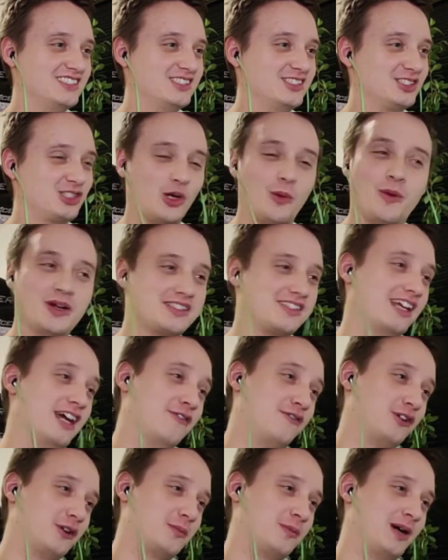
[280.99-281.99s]
So much
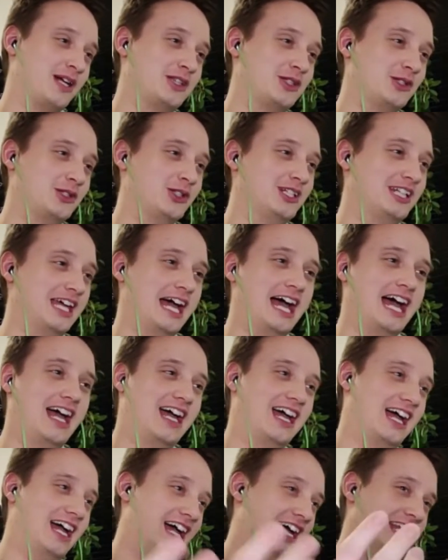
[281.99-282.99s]
effort, my dude,
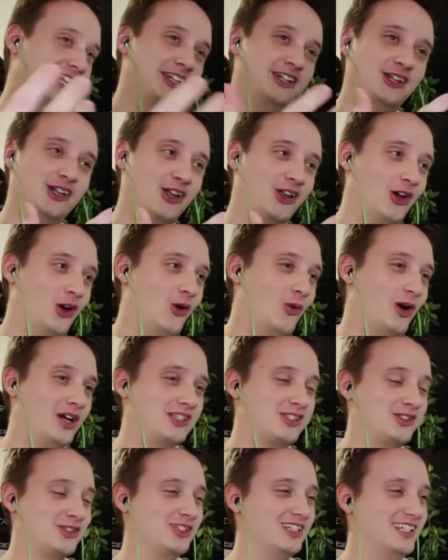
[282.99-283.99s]
and no one
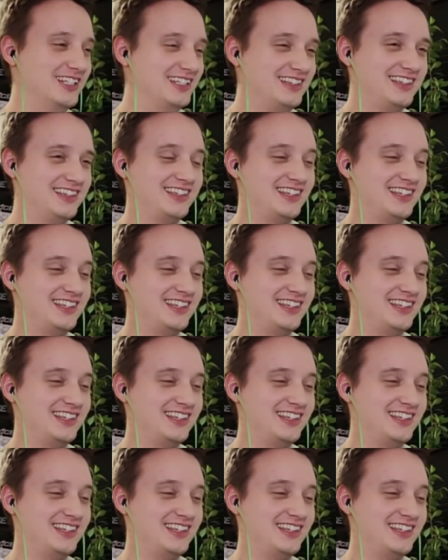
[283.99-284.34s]
to eat